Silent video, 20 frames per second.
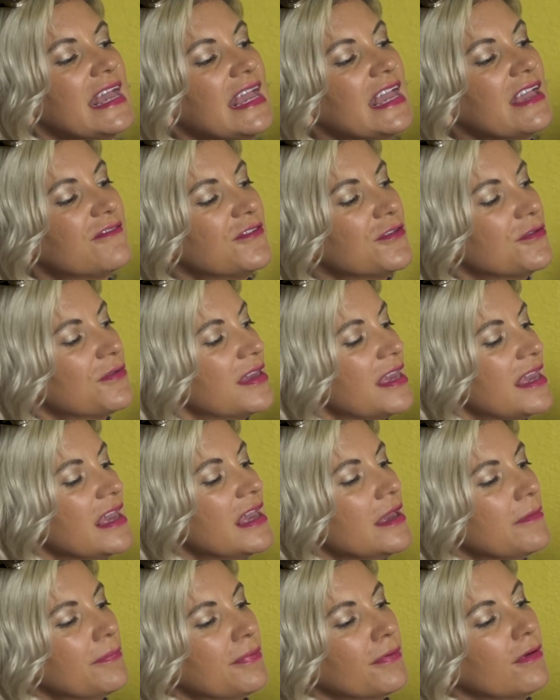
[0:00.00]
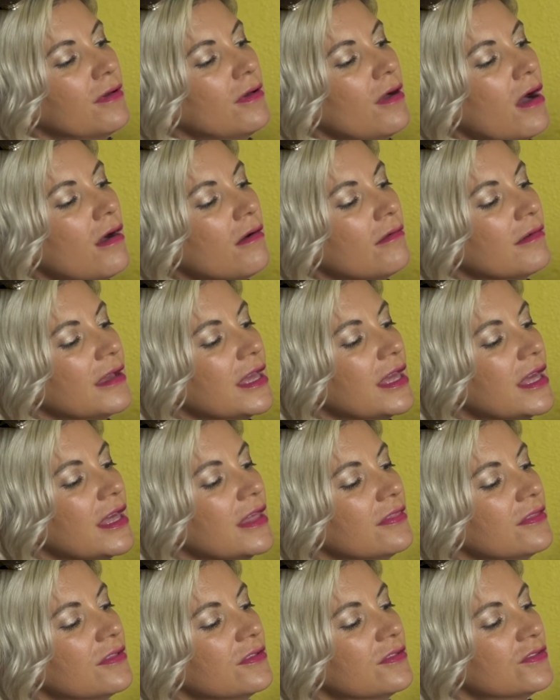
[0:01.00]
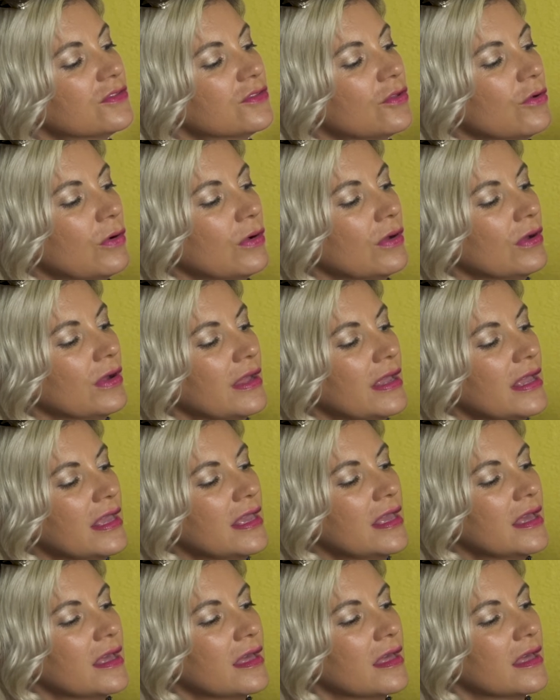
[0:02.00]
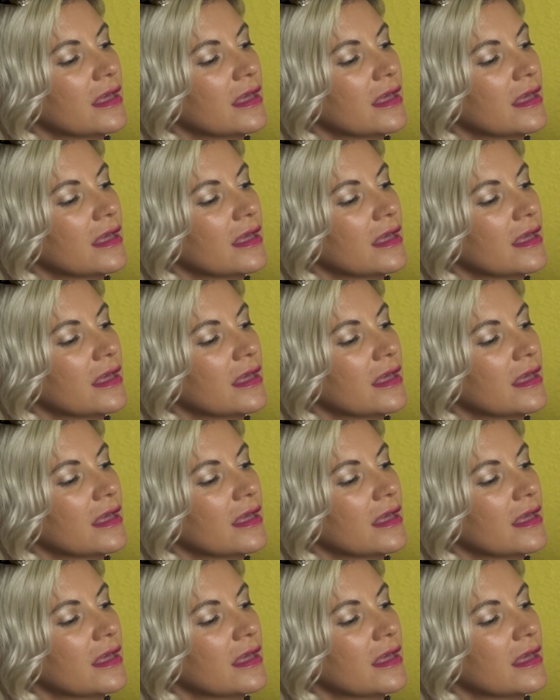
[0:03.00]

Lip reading: If you keep going in the story,